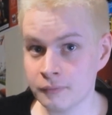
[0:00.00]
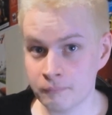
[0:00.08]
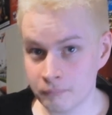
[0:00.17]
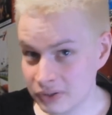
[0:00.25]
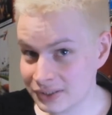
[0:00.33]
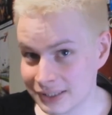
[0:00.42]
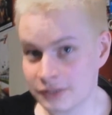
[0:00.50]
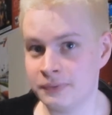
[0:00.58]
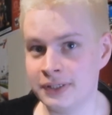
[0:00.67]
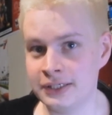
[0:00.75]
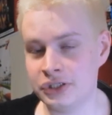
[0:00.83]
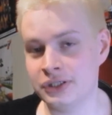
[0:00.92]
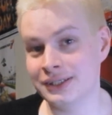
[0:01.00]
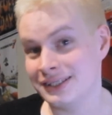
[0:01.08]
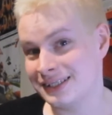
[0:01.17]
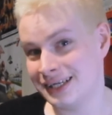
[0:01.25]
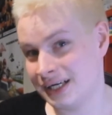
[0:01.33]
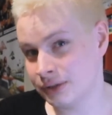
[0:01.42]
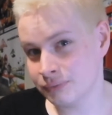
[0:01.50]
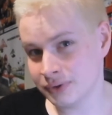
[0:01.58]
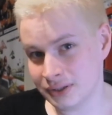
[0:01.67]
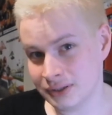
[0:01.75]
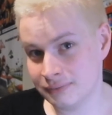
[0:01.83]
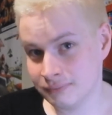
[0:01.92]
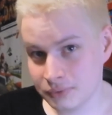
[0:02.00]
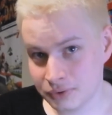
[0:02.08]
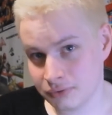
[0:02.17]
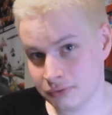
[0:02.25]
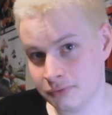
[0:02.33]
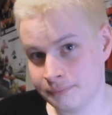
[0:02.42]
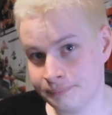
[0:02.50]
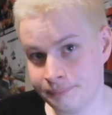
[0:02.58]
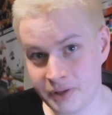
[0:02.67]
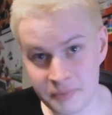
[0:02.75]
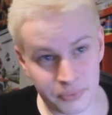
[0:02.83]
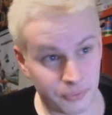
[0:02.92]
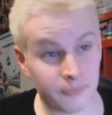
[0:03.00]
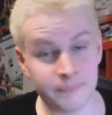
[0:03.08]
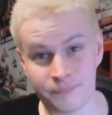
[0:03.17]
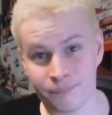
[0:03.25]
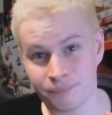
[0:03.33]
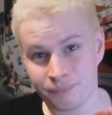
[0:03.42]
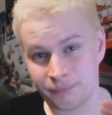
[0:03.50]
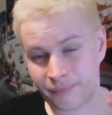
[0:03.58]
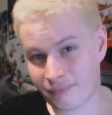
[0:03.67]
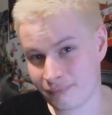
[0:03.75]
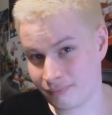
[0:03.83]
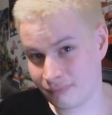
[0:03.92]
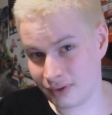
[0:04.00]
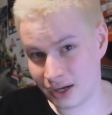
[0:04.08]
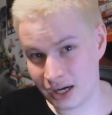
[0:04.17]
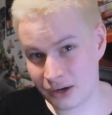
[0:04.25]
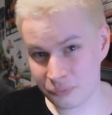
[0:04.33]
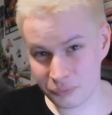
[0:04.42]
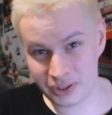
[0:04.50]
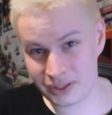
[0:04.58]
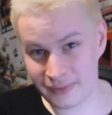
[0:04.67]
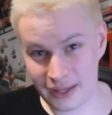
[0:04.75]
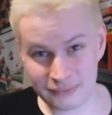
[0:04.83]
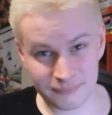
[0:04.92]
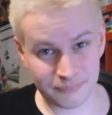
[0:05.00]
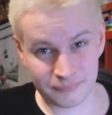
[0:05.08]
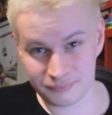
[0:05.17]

Most explanations aren't really good. People aren't really that...